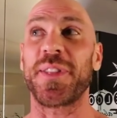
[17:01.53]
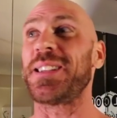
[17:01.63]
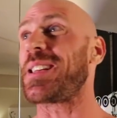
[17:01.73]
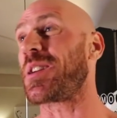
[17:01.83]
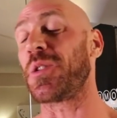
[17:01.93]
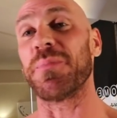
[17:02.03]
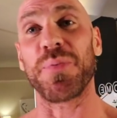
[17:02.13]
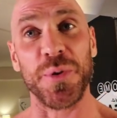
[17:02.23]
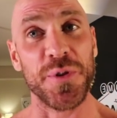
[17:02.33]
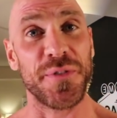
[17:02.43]
things I could
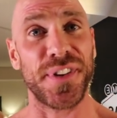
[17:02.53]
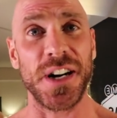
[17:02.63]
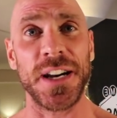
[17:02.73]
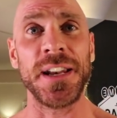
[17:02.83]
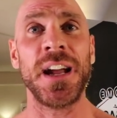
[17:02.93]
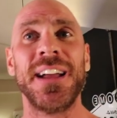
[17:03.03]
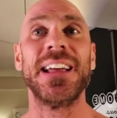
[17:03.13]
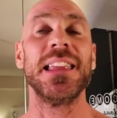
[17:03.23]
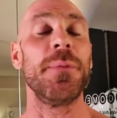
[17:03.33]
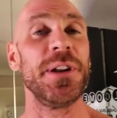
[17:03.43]
improve on,
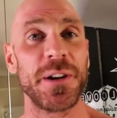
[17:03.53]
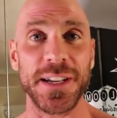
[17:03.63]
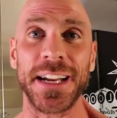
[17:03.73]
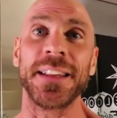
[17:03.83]
let me know down